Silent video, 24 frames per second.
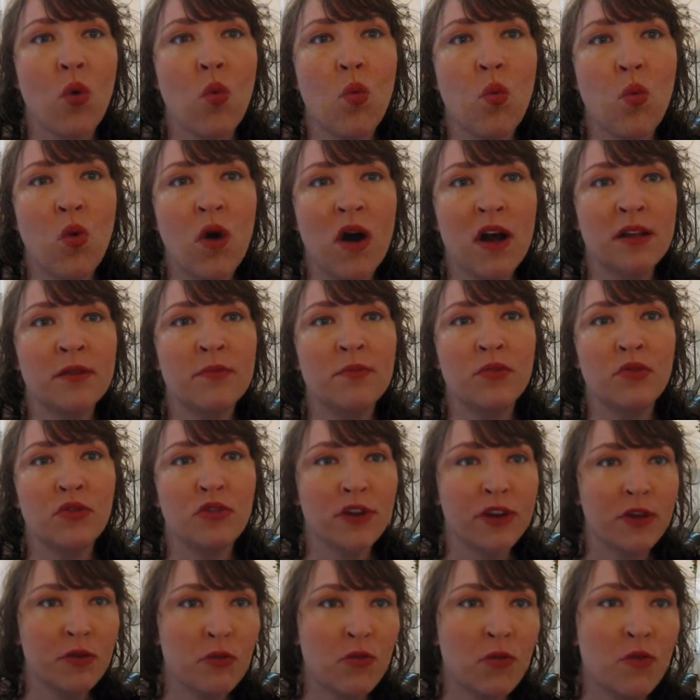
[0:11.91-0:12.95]

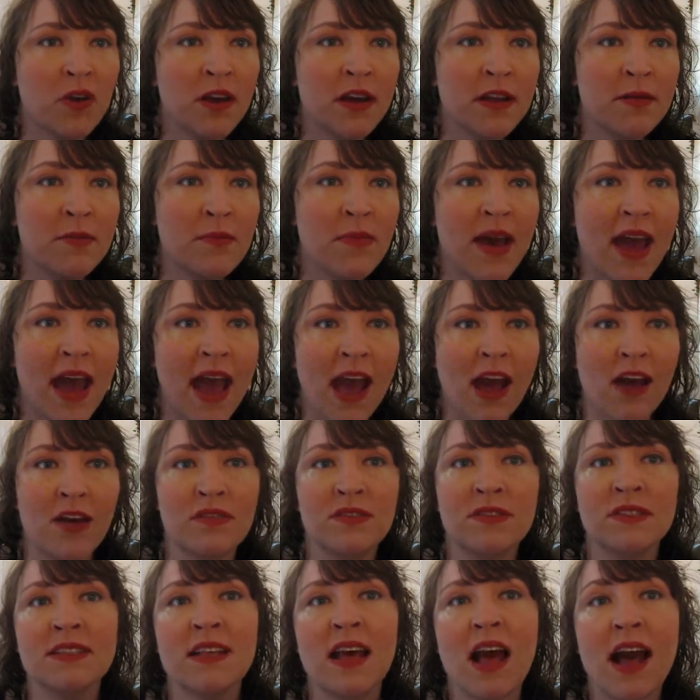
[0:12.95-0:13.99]
1.1
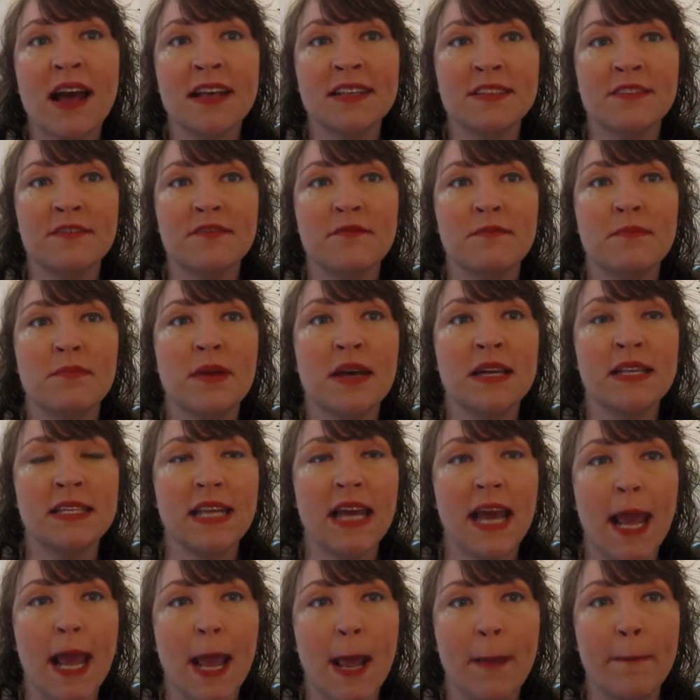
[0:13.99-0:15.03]
pounds as of
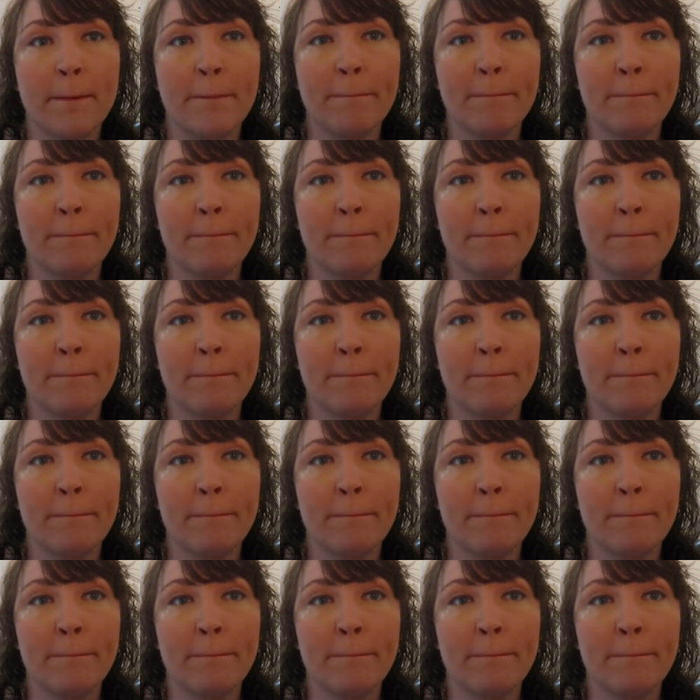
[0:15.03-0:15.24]
Monday.